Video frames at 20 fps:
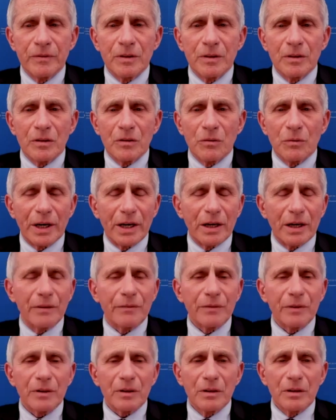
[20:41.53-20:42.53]
Well,
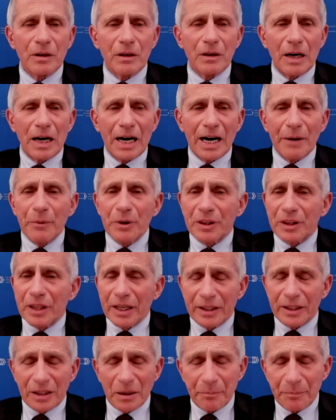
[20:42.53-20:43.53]
I would
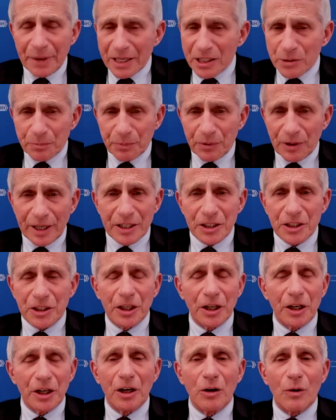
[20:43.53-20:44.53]
think the best place
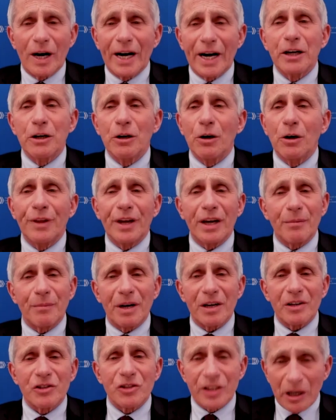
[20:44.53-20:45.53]
to go, I go there
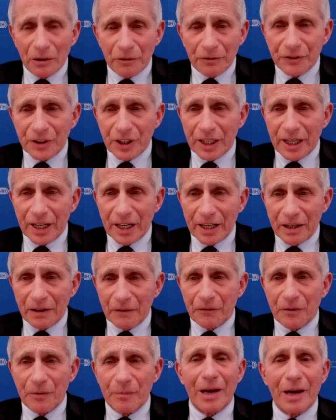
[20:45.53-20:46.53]
myself to get
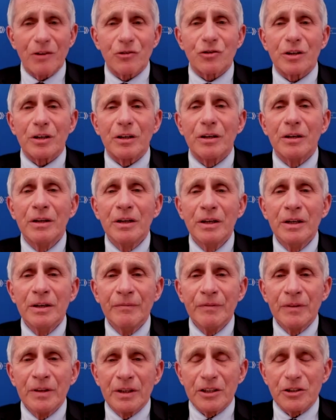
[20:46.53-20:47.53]
information,
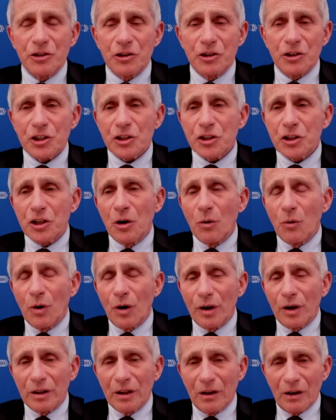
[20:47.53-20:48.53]
is you just go
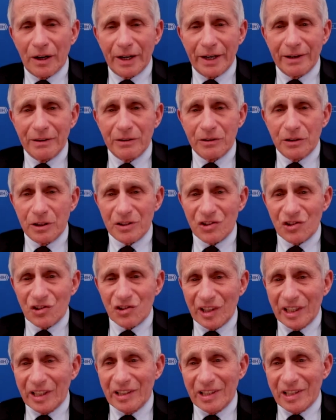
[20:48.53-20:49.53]
online to
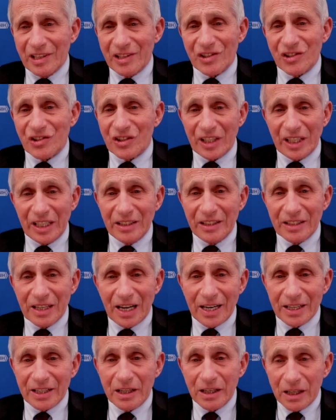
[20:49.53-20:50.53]

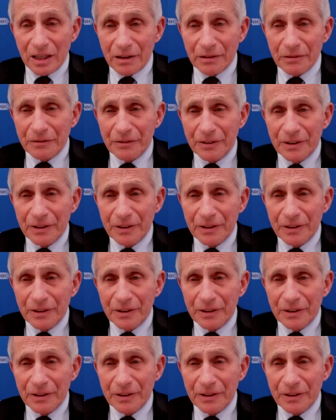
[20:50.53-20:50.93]
cdc.gov